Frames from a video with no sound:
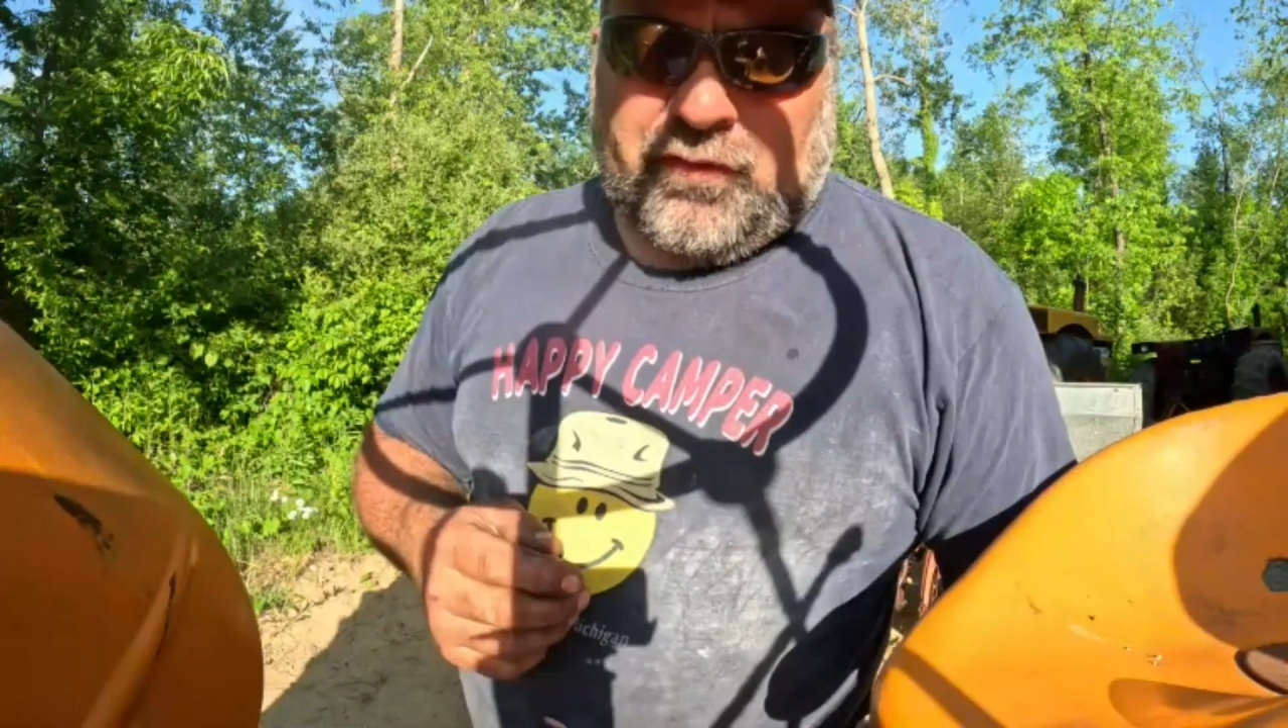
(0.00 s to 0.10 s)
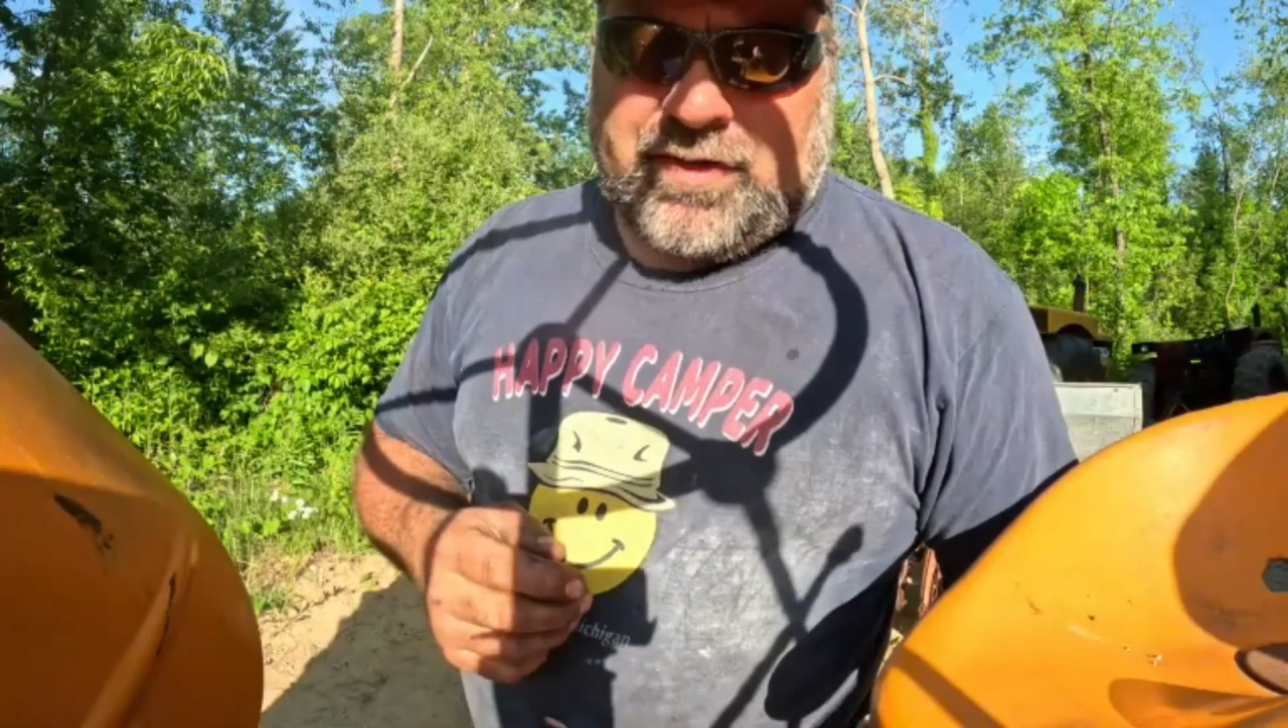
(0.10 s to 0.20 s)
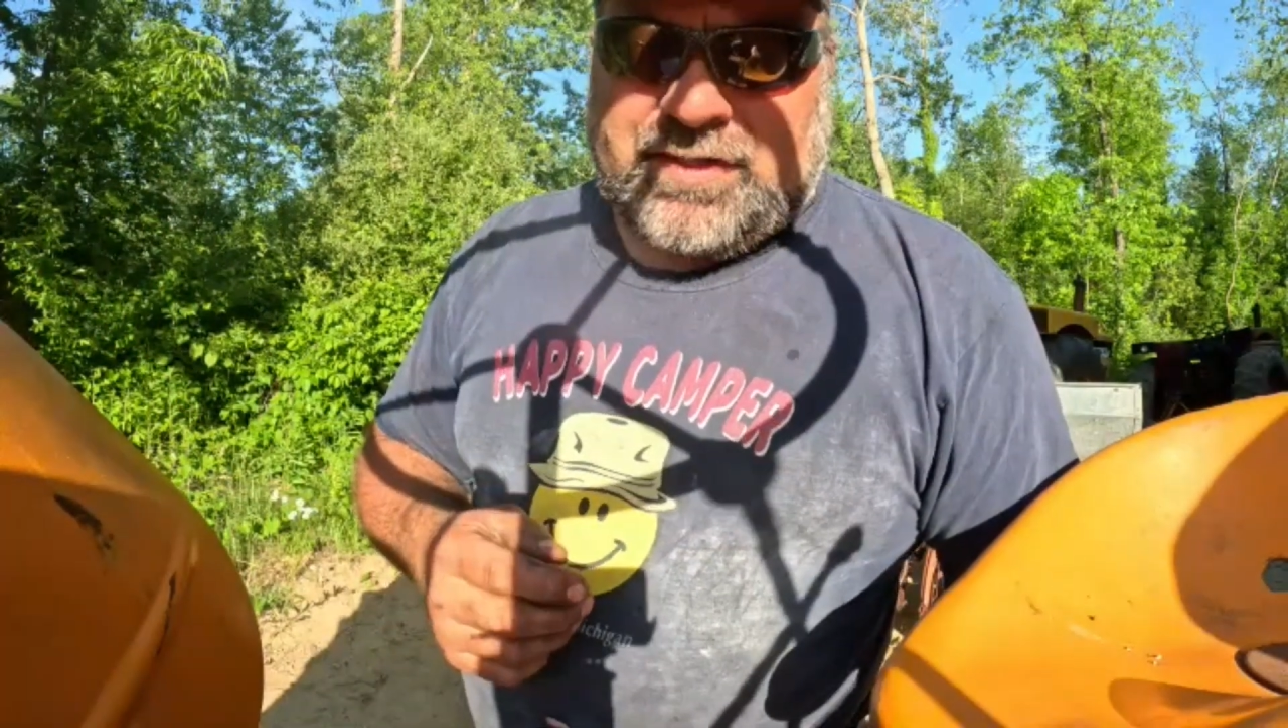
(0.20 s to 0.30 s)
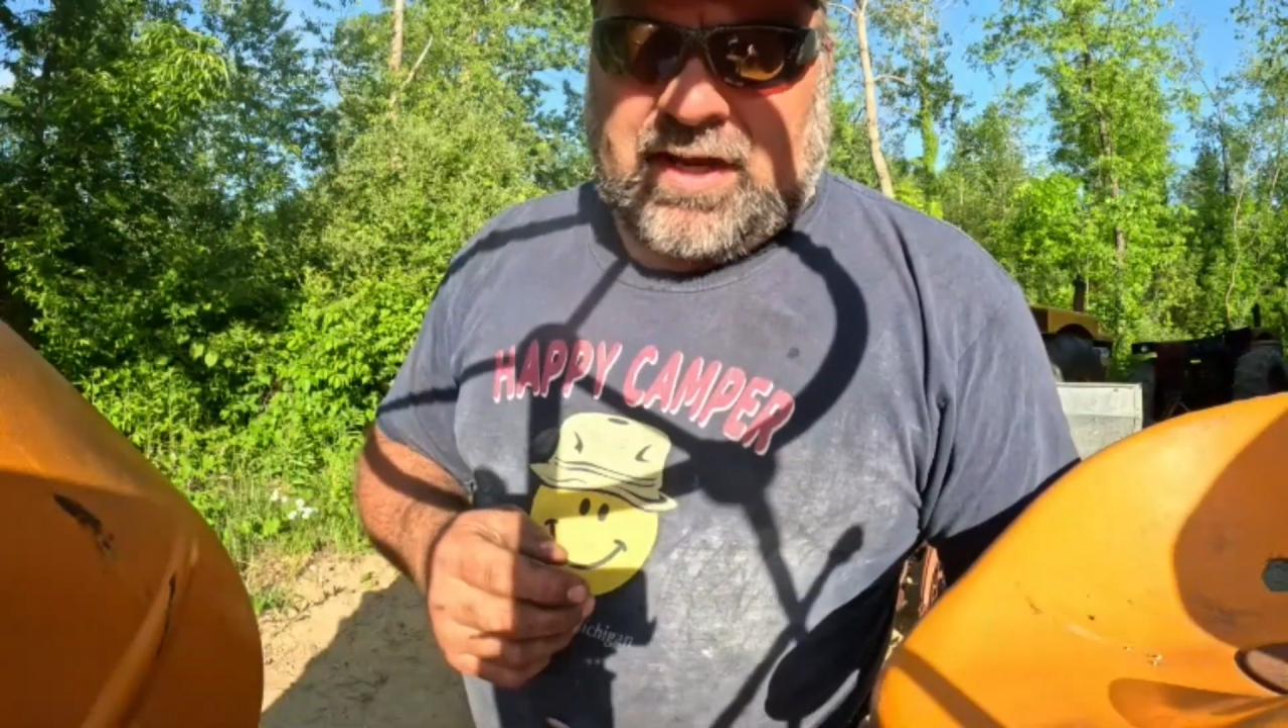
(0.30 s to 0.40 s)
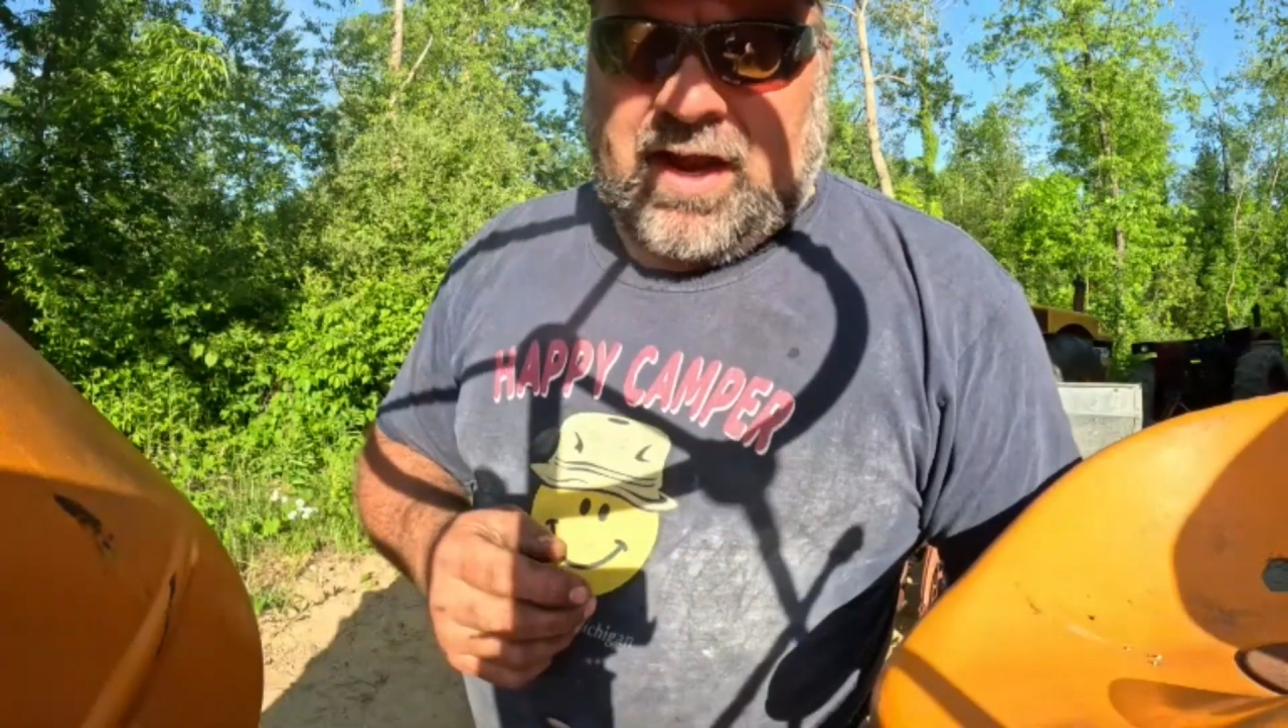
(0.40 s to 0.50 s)
over
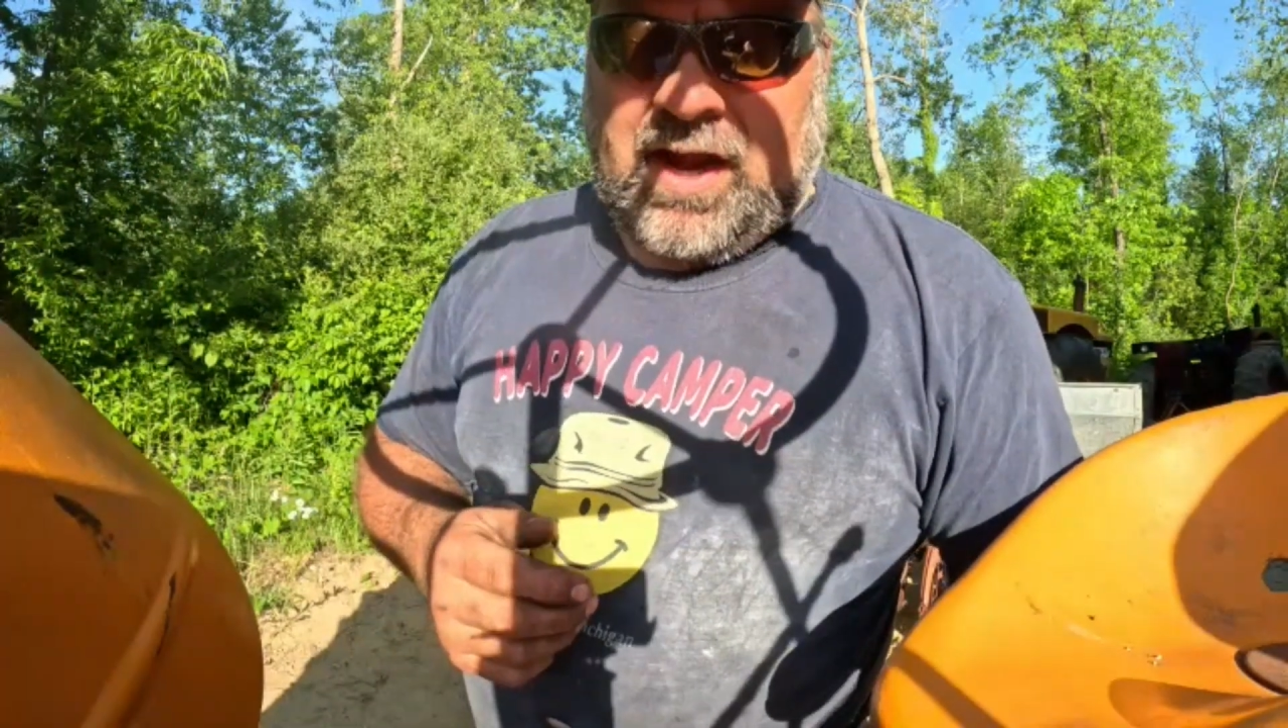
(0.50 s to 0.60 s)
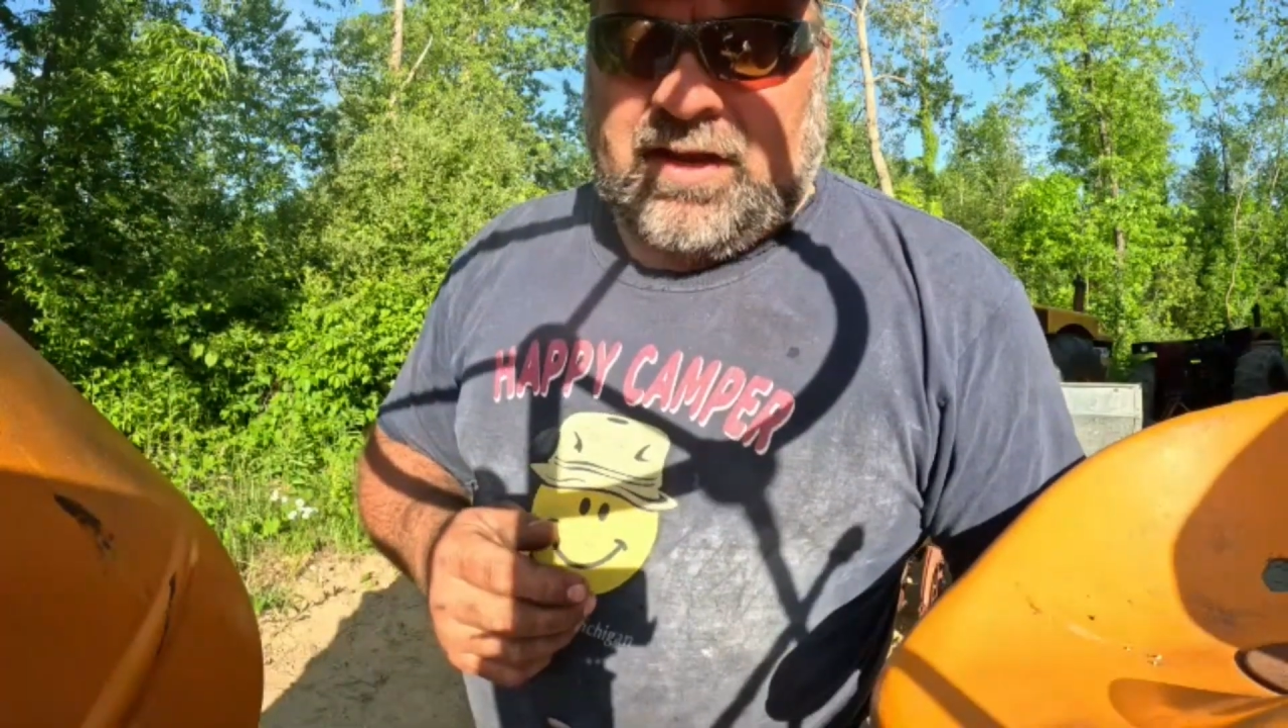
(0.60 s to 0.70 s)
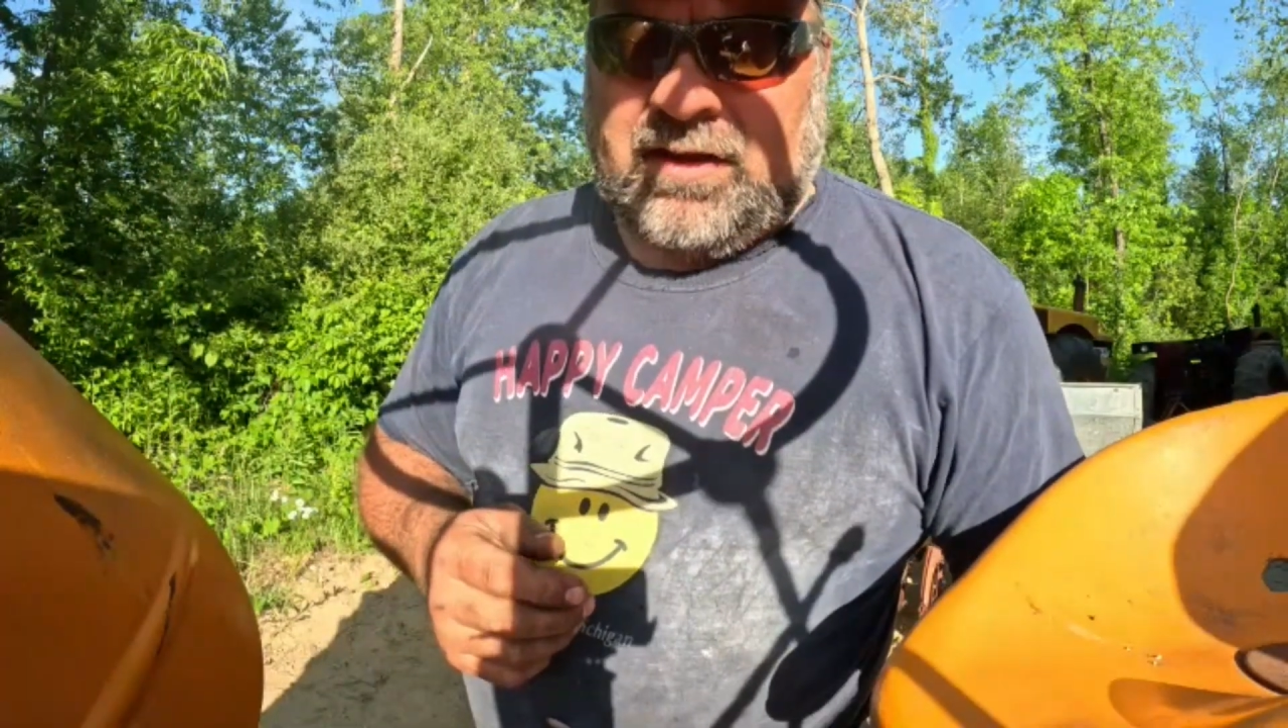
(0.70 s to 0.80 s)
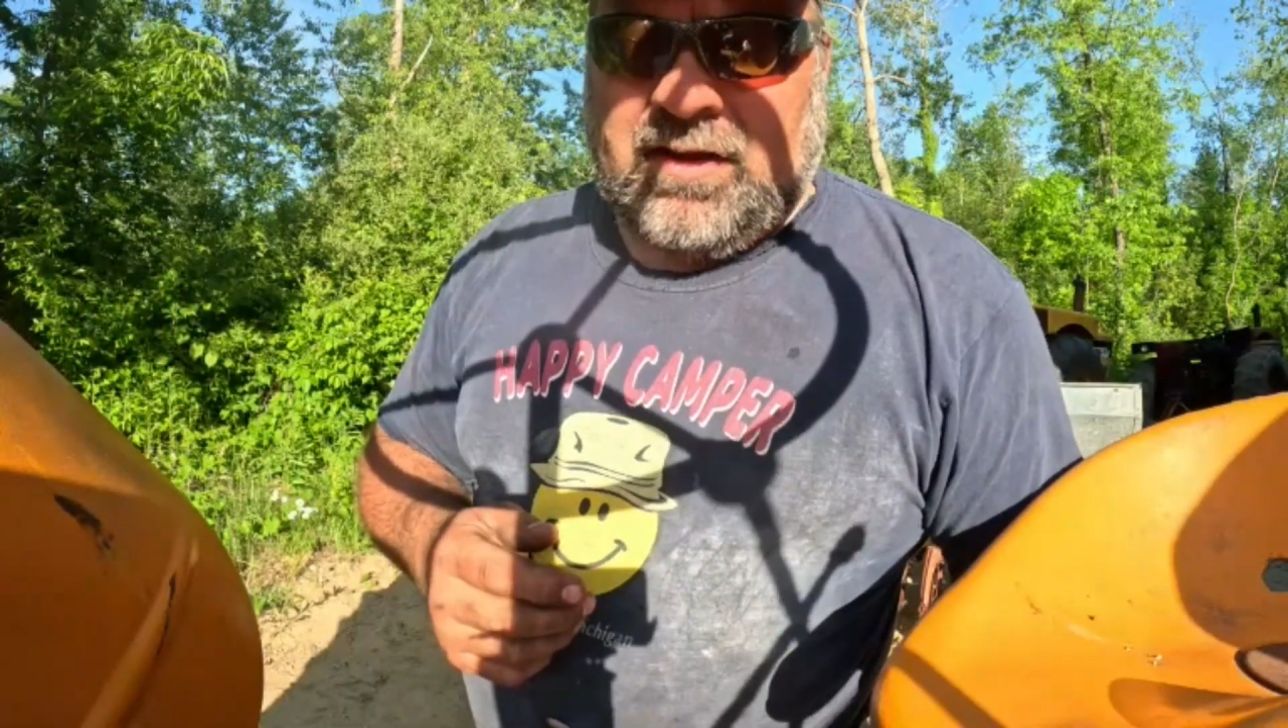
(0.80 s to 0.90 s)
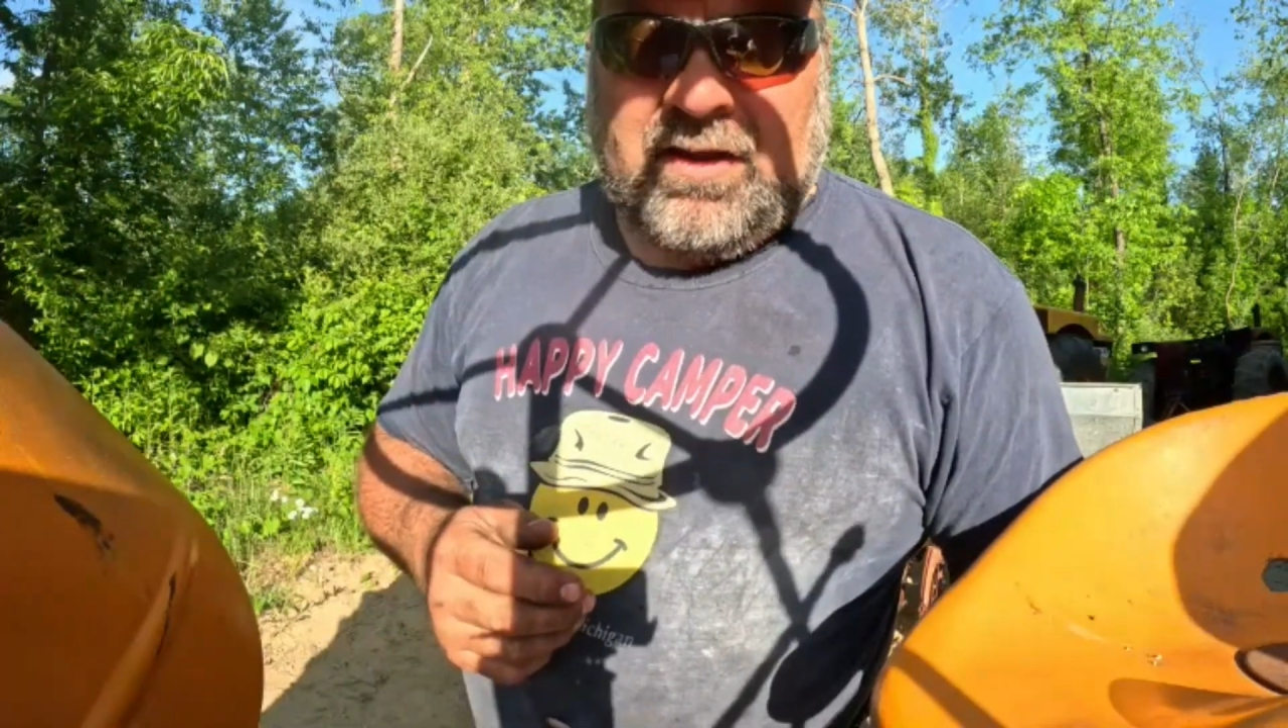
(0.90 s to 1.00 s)
the
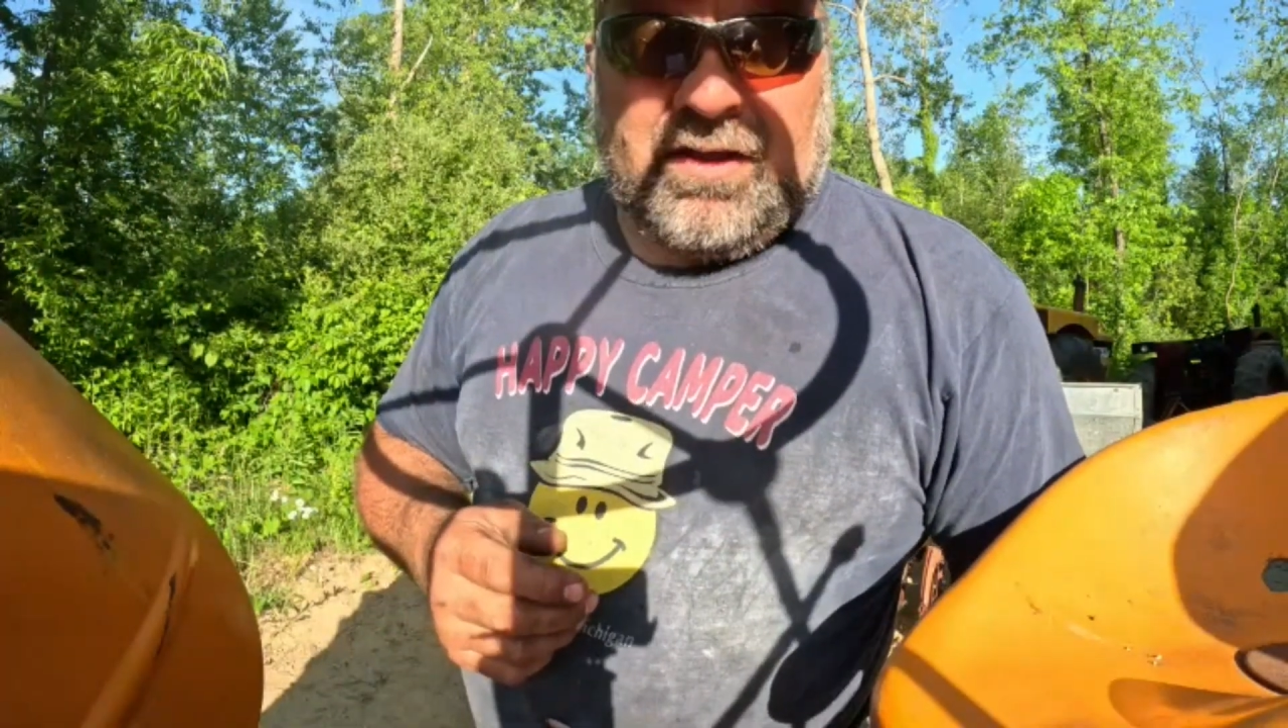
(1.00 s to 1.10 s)
side, and